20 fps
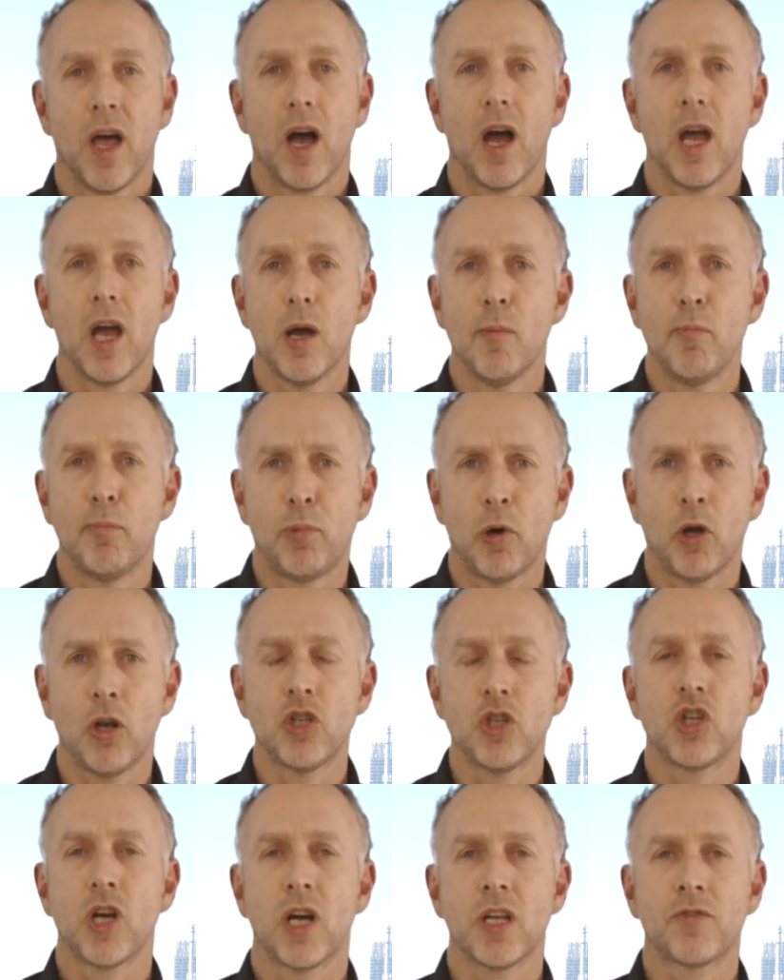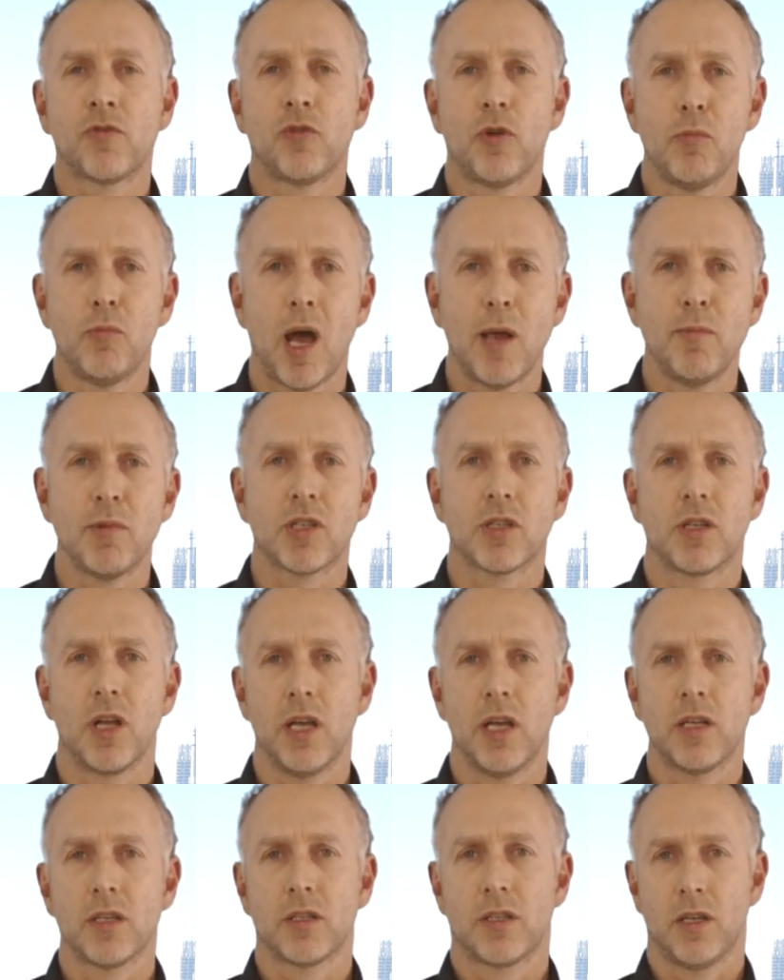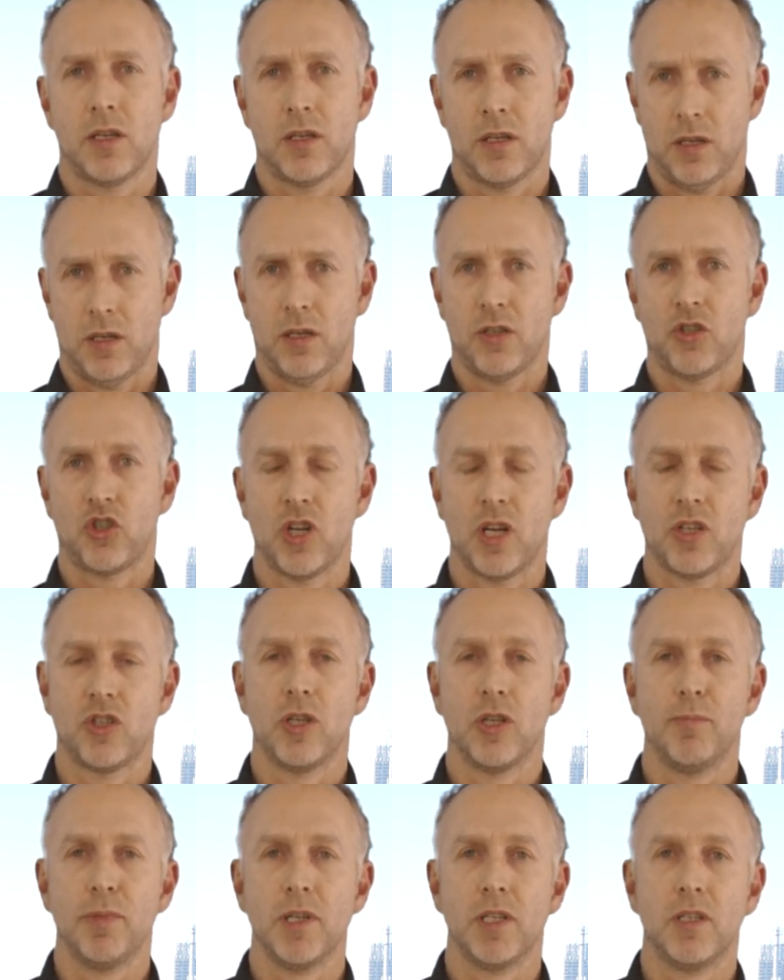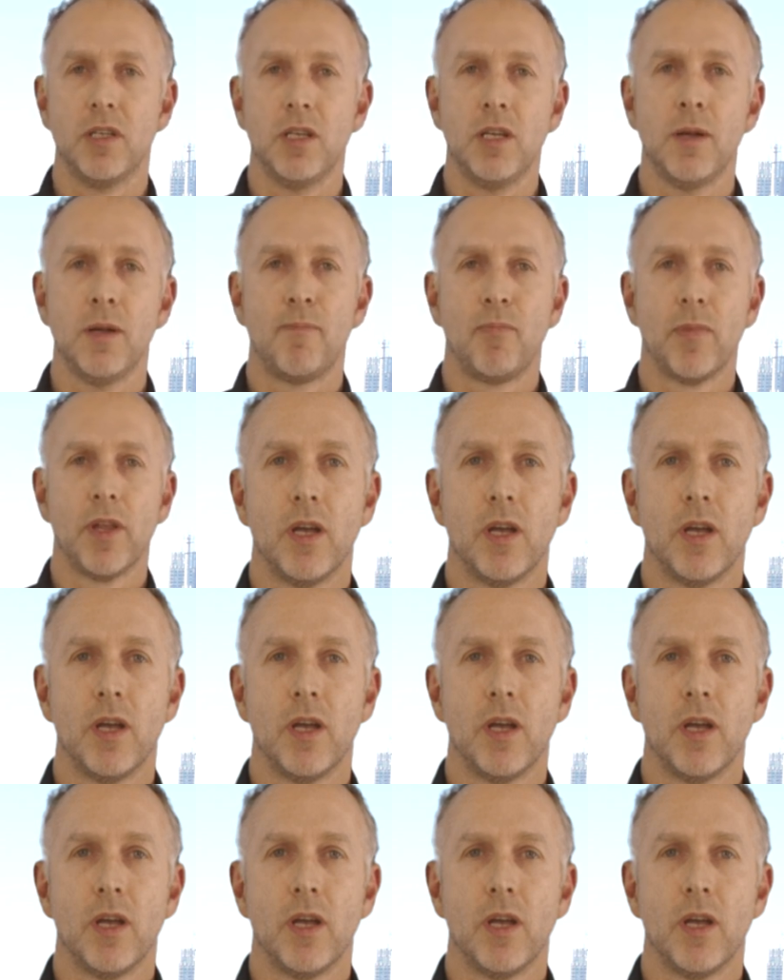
I apologize for my mistake, says ChatGPT.